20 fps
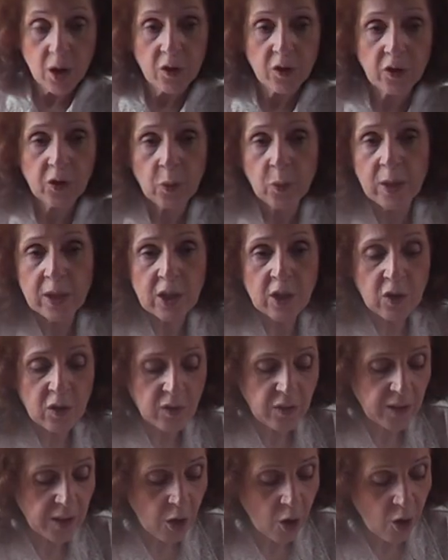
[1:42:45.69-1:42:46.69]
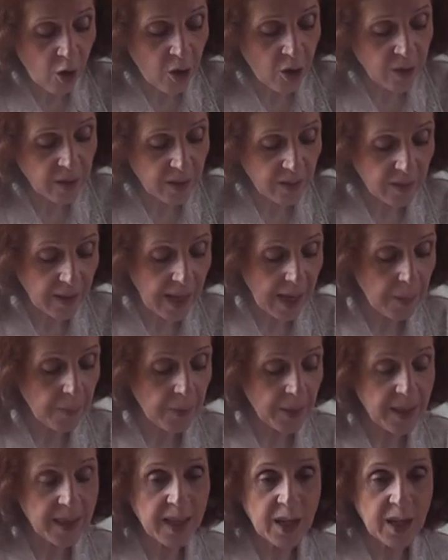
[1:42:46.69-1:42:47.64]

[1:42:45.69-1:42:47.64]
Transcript: So when you see all this happen,